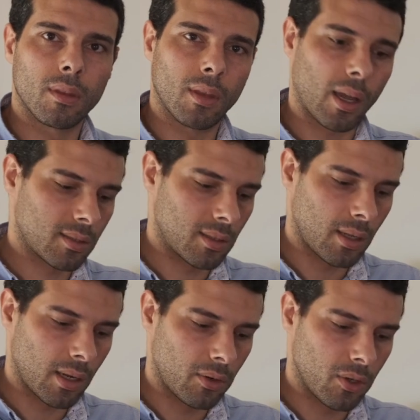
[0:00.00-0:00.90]
dark
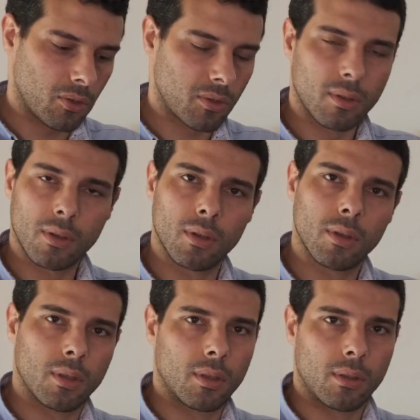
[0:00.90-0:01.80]
scenarios,
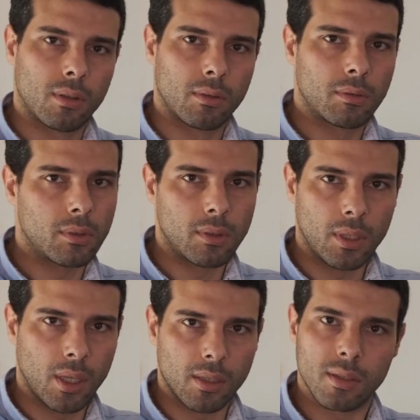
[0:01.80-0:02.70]

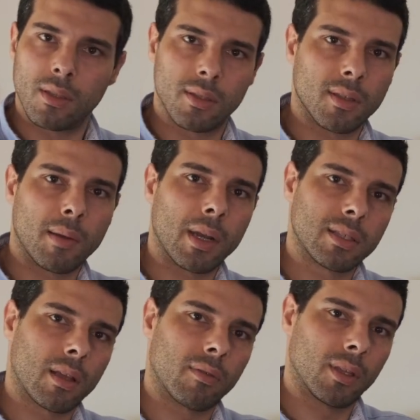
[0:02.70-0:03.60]
yes, this is a
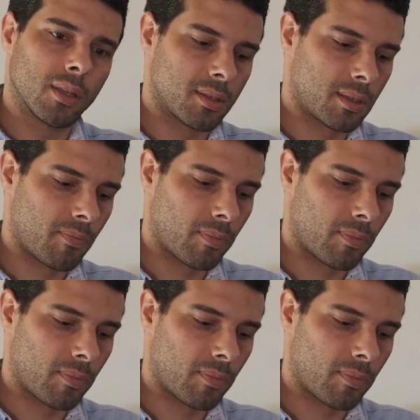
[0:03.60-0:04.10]
must-have lens.